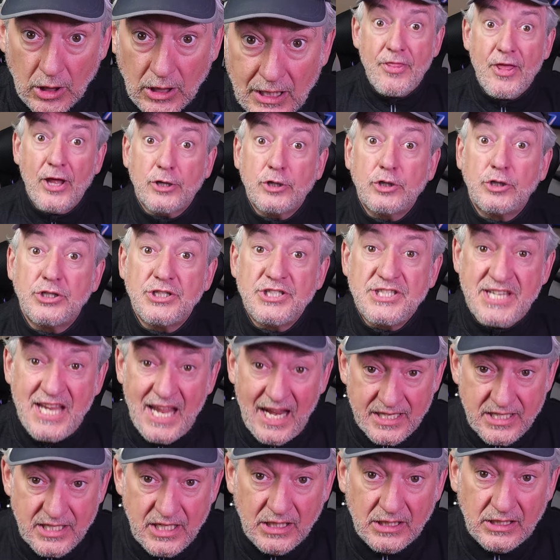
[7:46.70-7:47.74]
that could
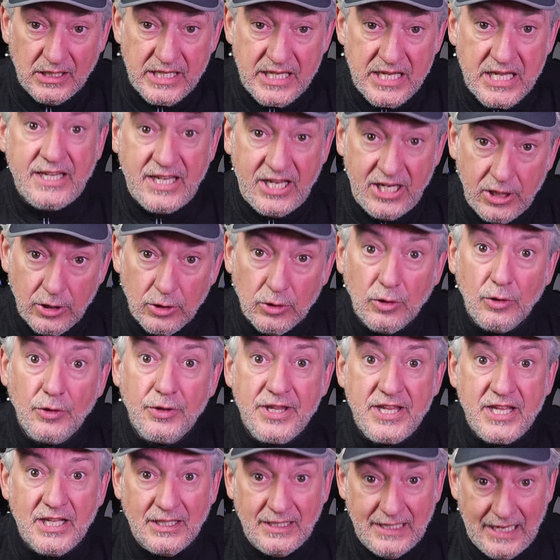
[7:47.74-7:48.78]
technically kill
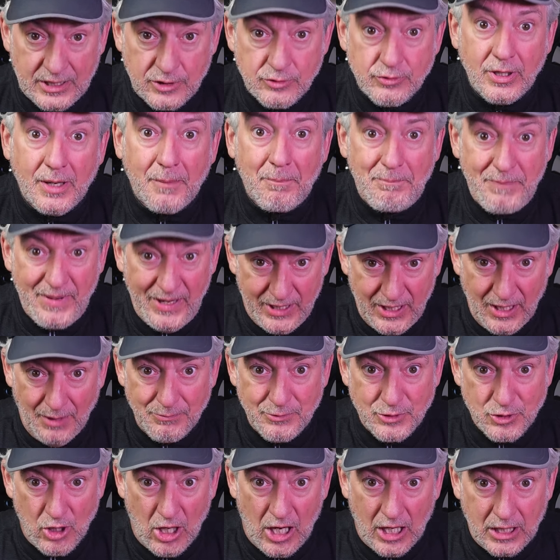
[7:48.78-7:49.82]
the electric pickup
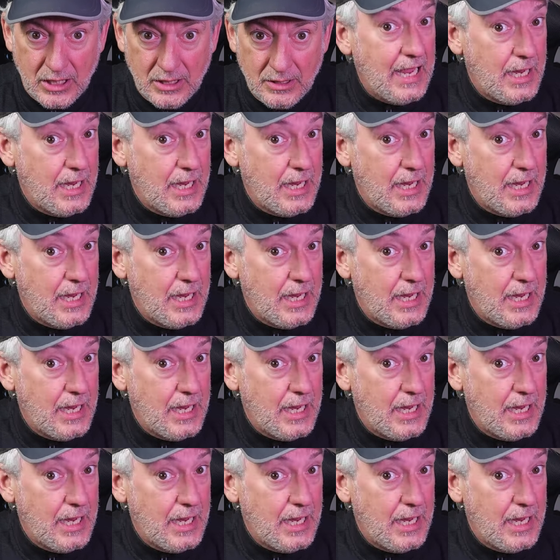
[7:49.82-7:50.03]
truck.